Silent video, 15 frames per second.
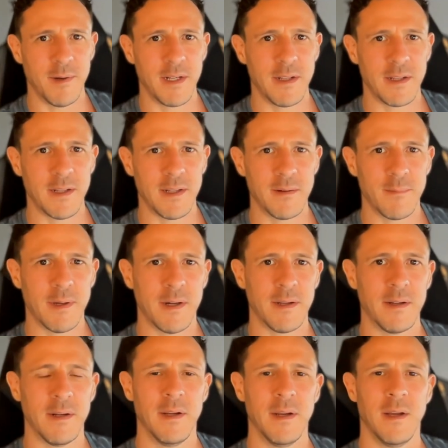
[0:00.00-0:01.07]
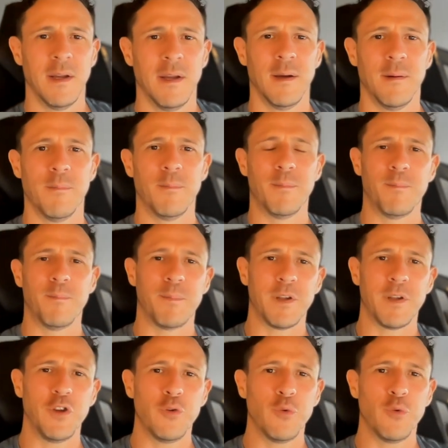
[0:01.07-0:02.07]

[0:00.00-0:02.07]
I didn't think about it. But